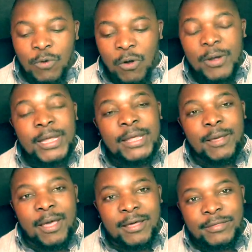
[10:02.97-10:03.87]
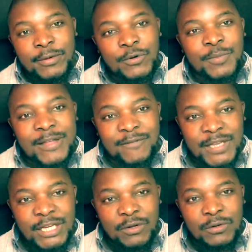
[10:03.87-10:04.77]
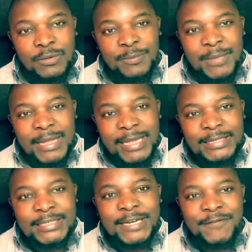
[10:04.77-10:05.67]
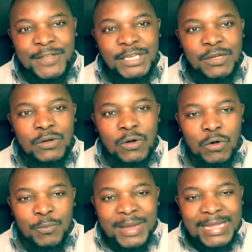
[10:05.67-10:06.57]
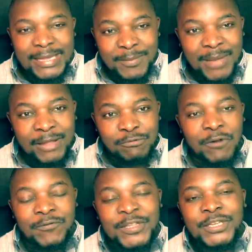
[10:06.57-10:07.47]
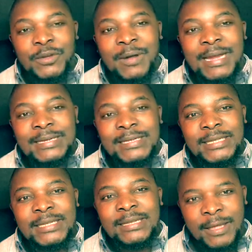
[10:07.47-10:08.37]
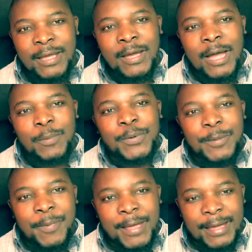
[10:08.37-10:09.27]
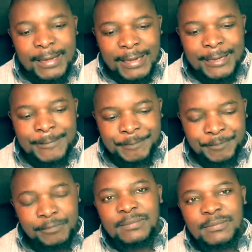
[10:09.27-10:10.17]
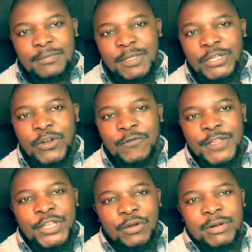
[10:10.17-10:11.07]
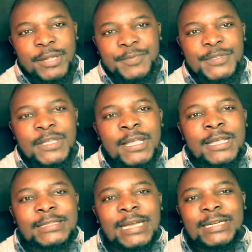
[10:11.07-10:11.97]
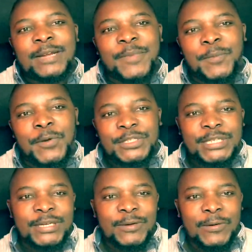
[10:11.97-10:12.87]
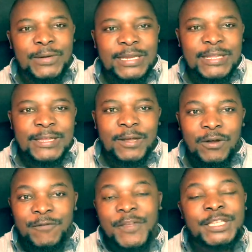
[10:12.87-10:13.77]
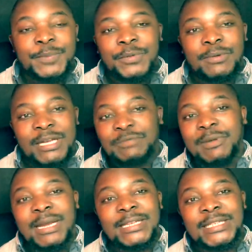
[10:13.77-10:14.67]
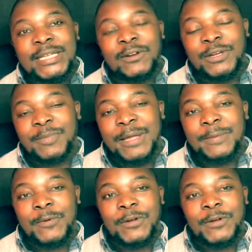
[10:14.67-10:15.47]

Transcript: go through my video, my edited video, or my raw video, and prepare video clips that can be posted on Facebook as well as on my